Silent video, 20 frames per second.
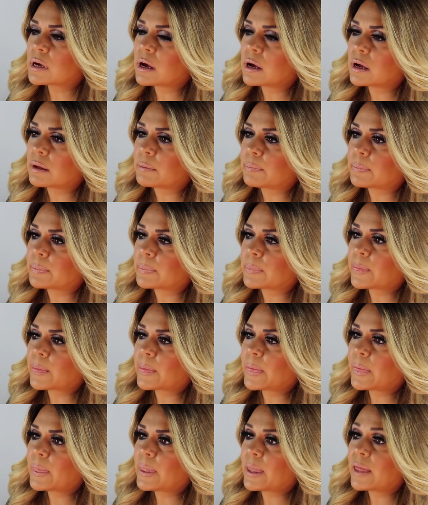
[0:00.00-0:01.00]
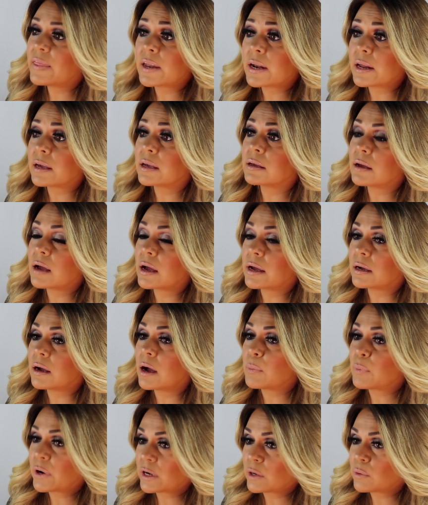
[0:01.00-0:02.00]
and then I
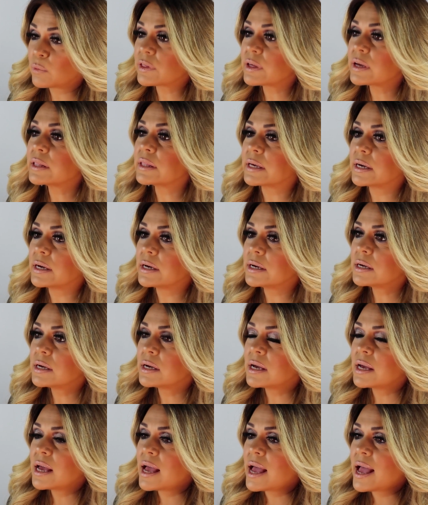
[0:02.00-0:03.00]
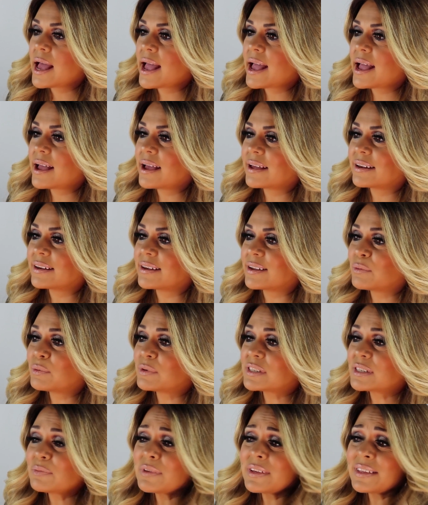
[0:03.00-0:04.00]
got pregnant with Ilea, and it
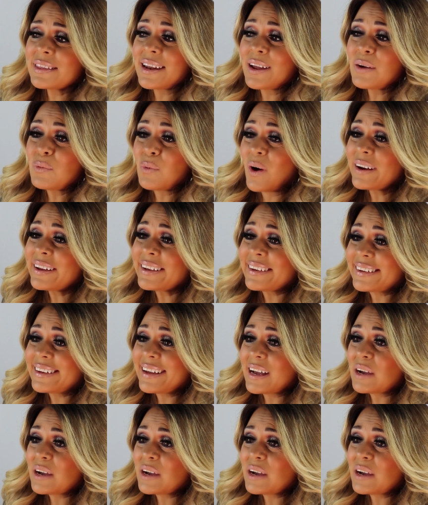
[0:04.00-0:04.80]
was something that I wanted.